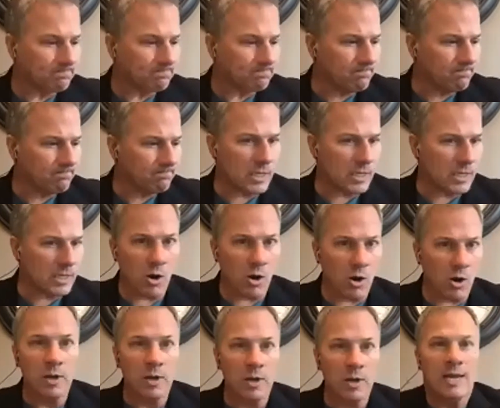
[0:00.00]
So
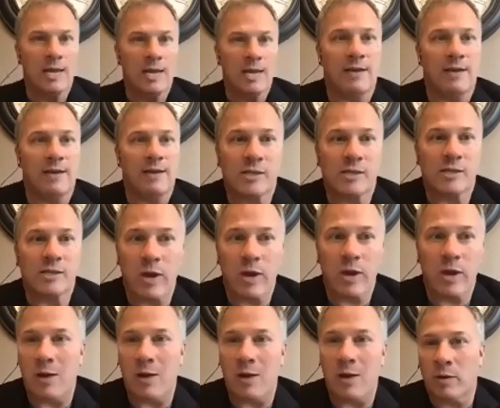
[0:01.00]
if it's
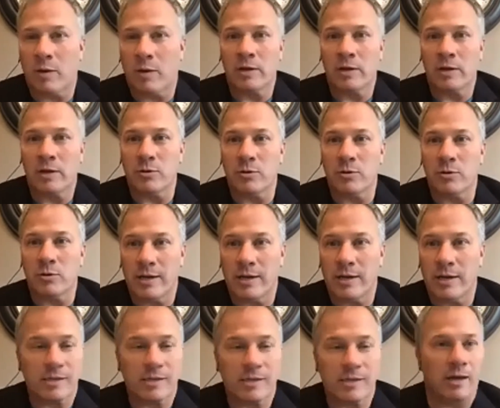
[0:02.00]
okay, what I'm going to do
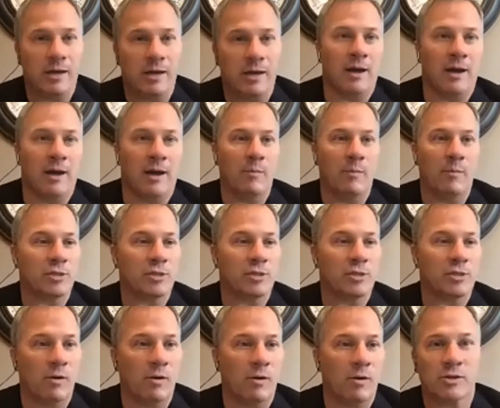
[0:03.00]
is I'm going to share
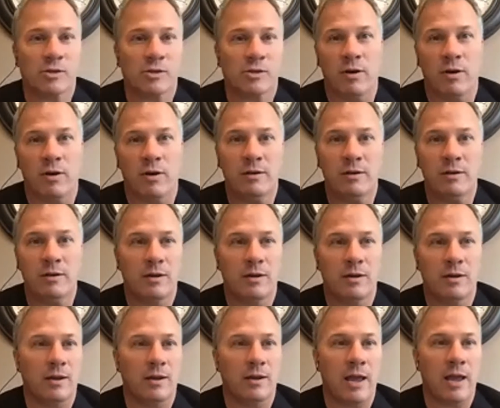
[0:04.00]
our screen.
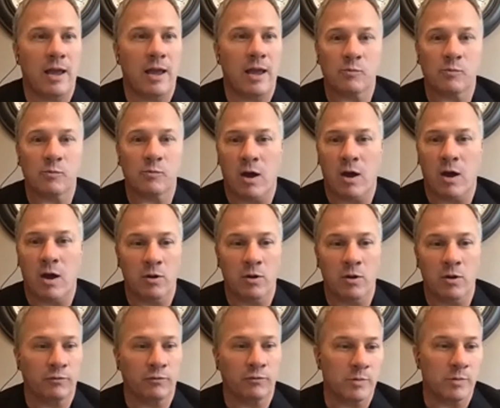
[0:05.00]
And as we all know
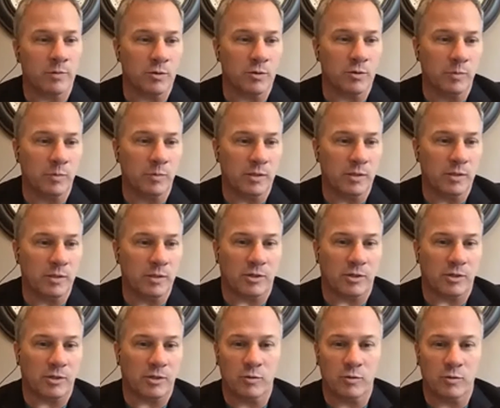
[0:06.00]
from Zooms, this
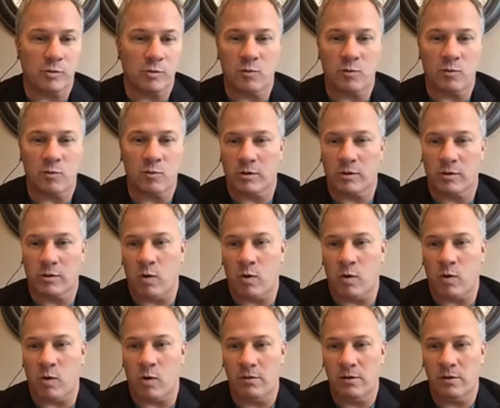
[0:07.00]
usually works
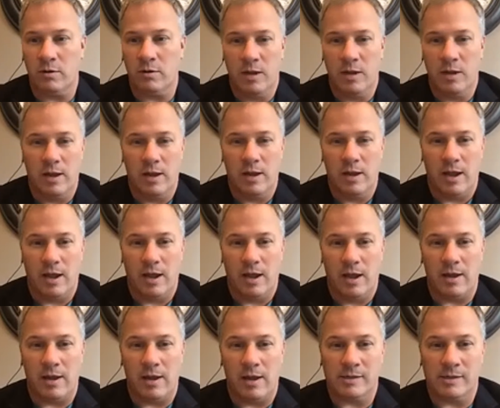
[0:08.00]
well
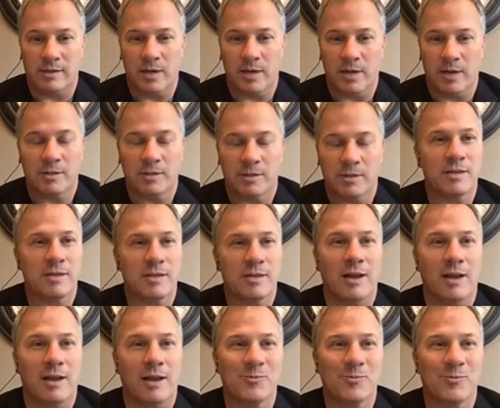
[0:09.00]
and sometimes does not.
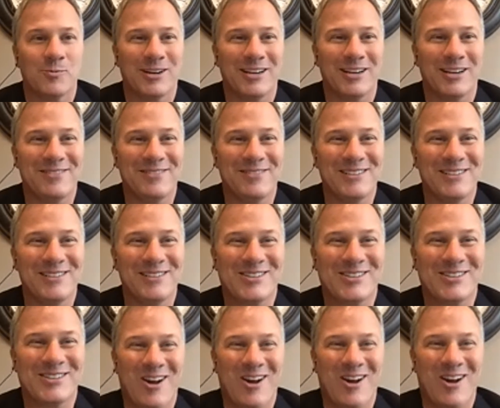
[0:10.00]
So we're going to give this a
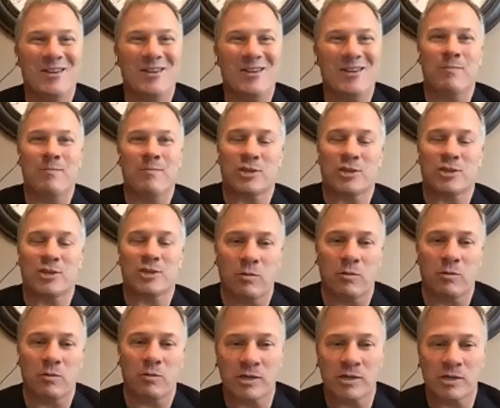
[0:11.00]
shot, and I'm going to share
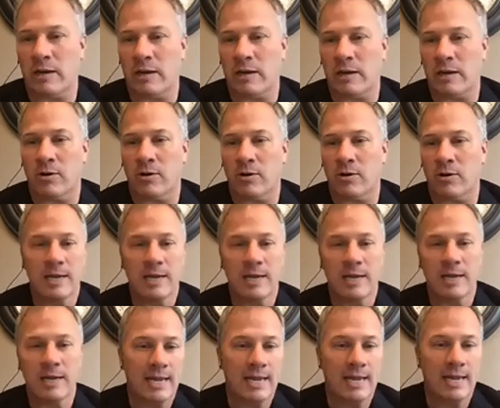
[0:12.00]
my screen here
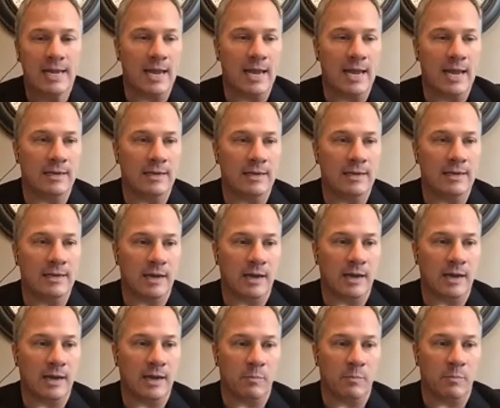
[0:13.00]
and
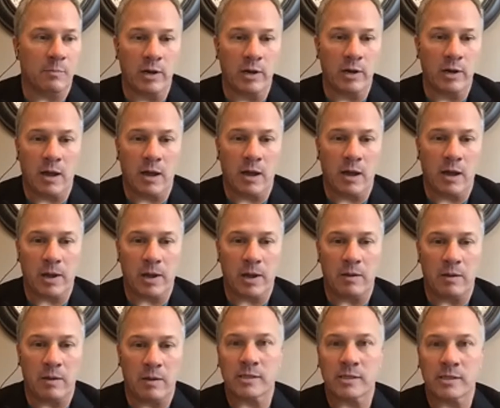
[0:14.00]
bring up a
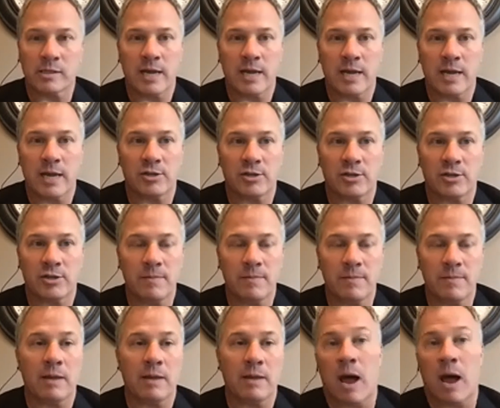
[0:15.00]
presentation.
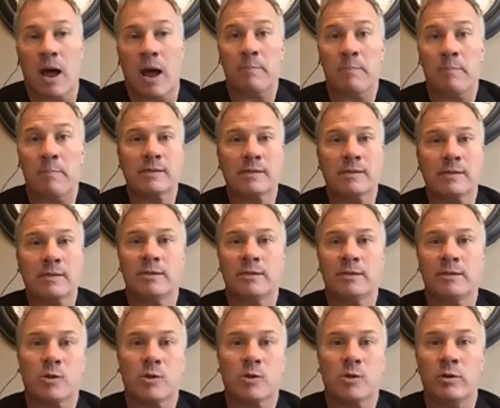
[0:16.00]
And I'm basically
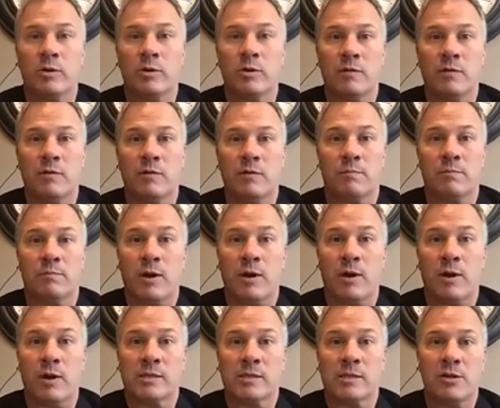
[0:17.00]
just going to give you the
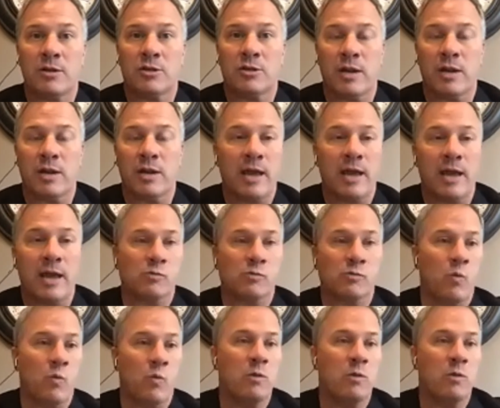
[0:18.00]
presentation as
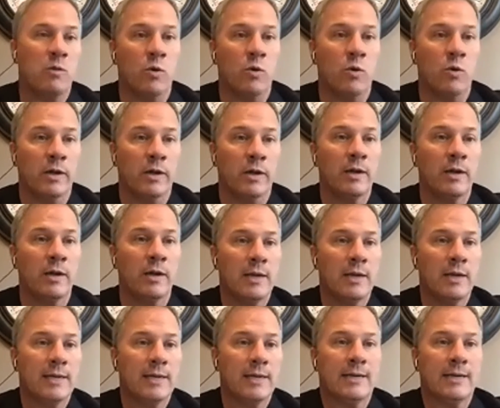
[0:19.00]
we would
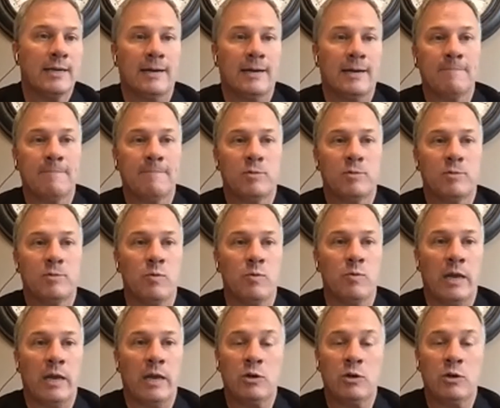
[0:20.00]
to
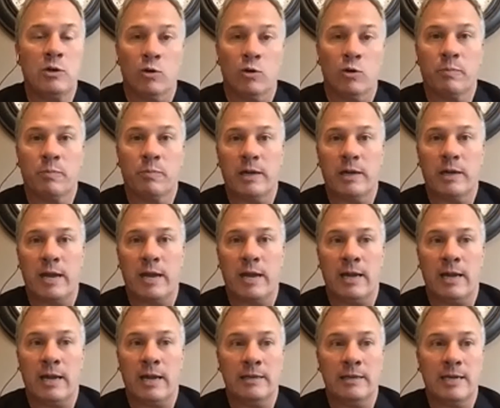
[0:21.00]
any group.
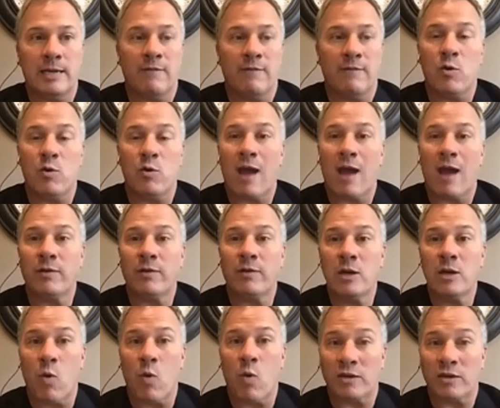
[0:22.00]
And if you have any
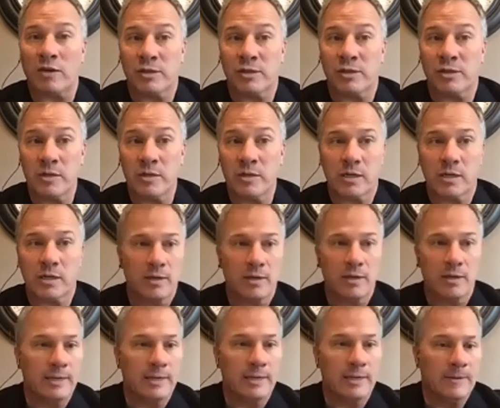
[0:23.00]
questions,
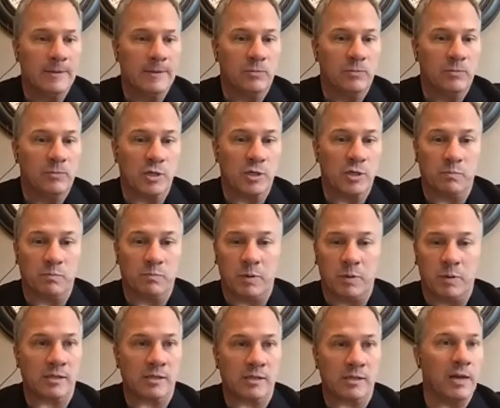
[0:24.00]
just
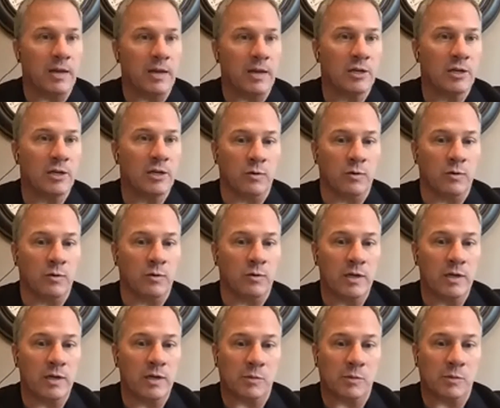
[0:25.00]
because the nature of
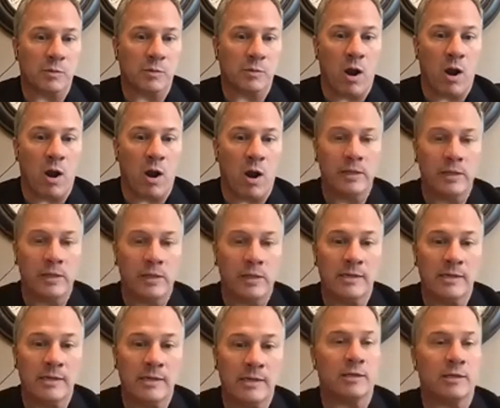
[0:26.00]
this, it's probably
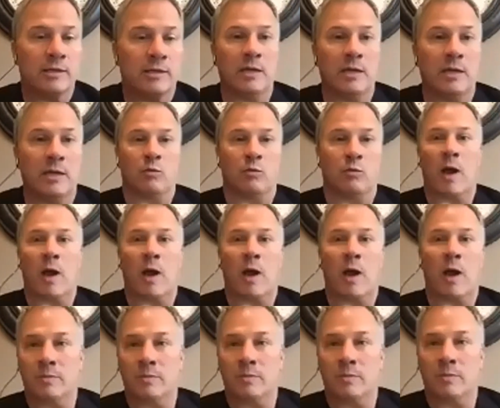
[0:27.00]
easy to either write
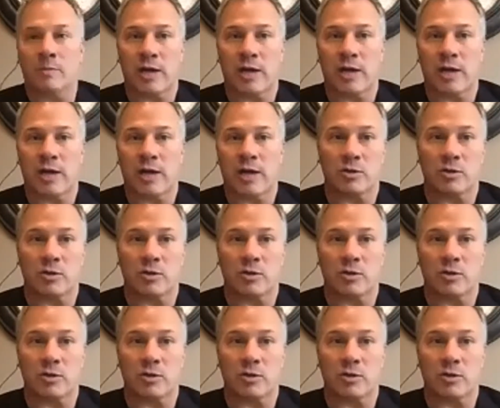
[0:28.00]
them in the chat so you